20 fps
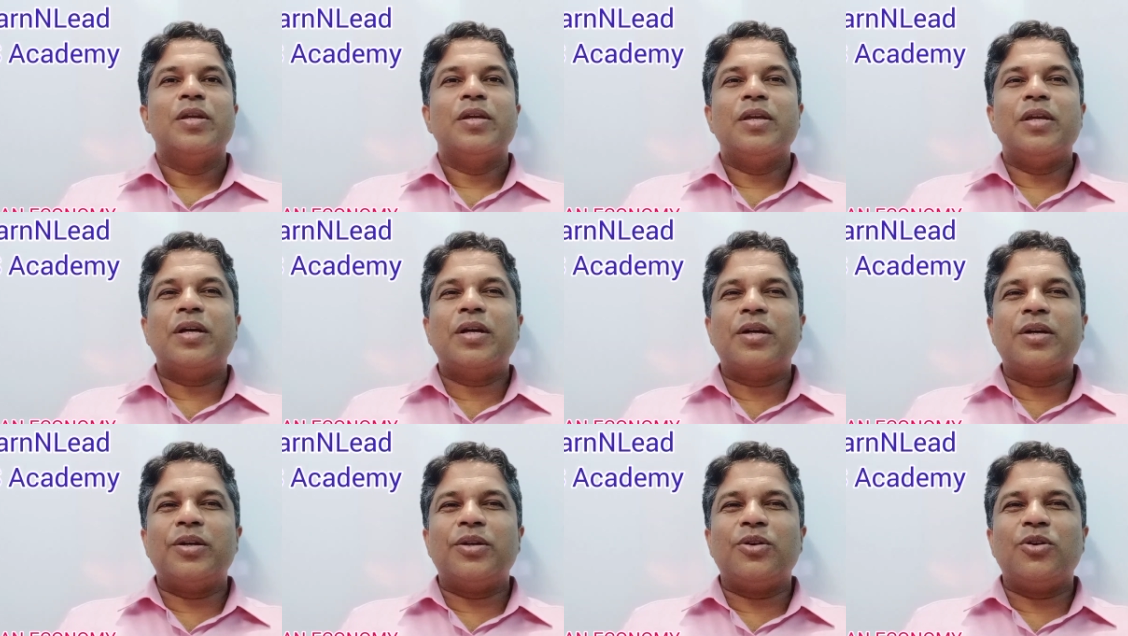
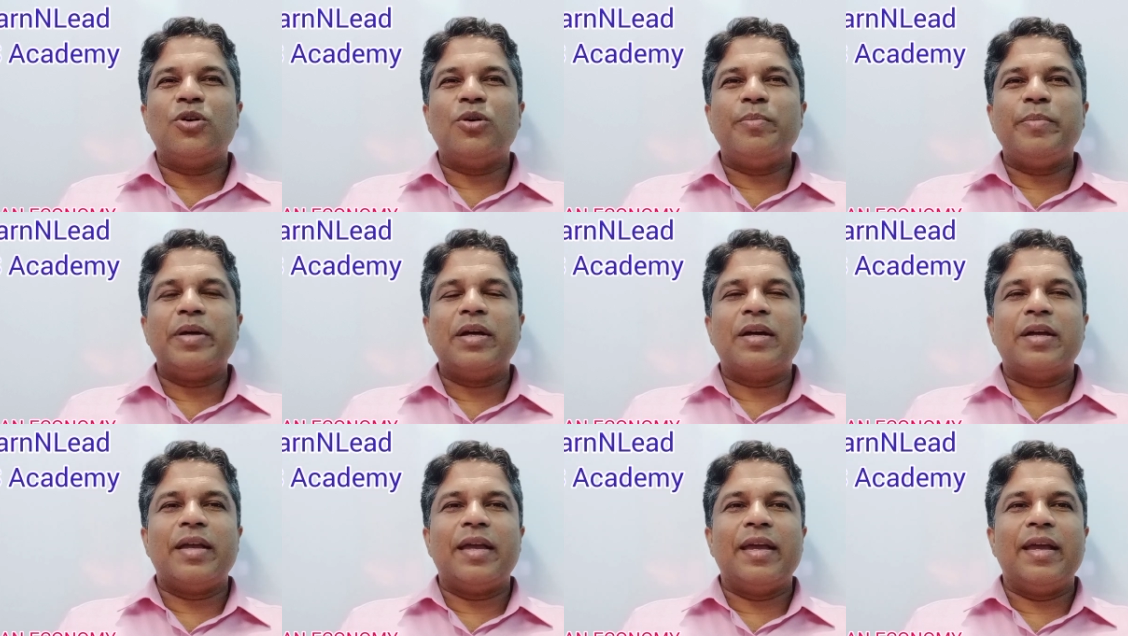
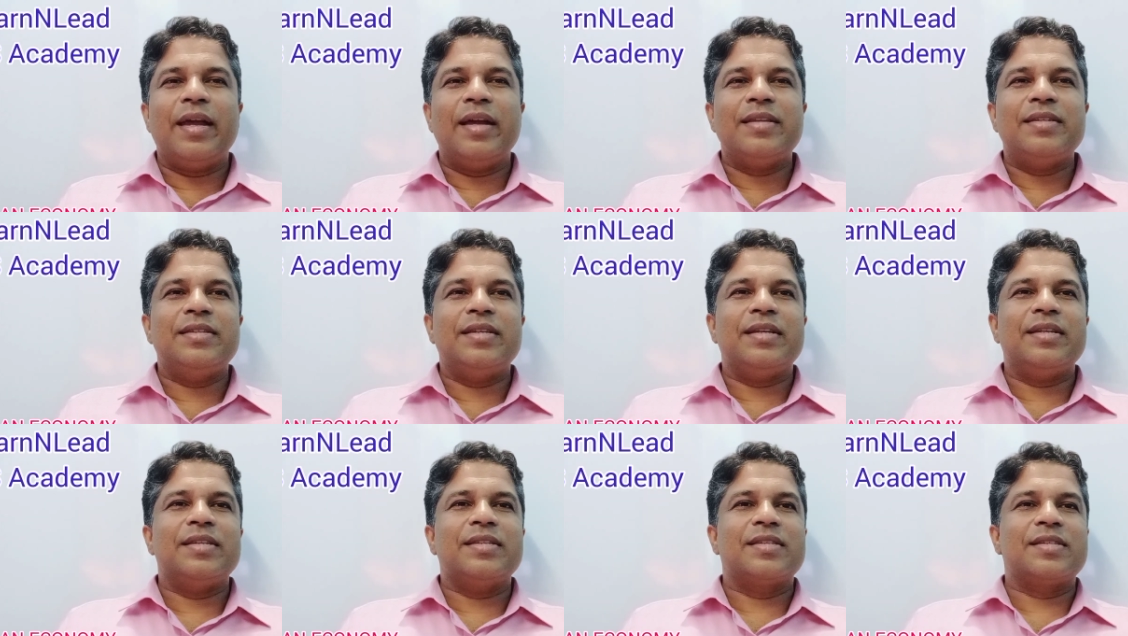economic
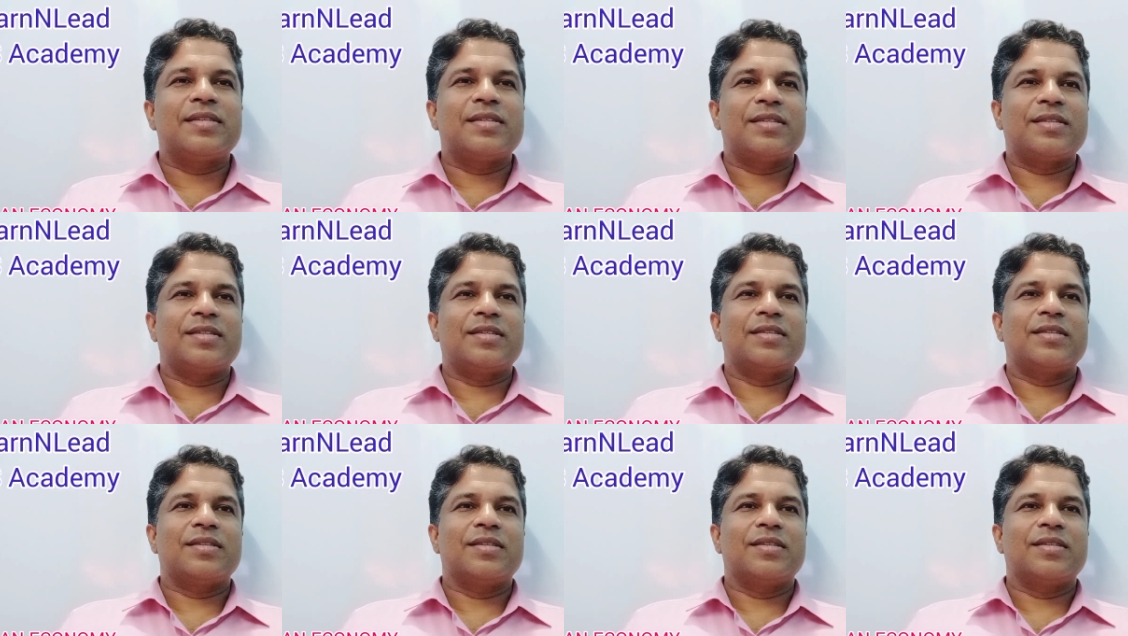agents,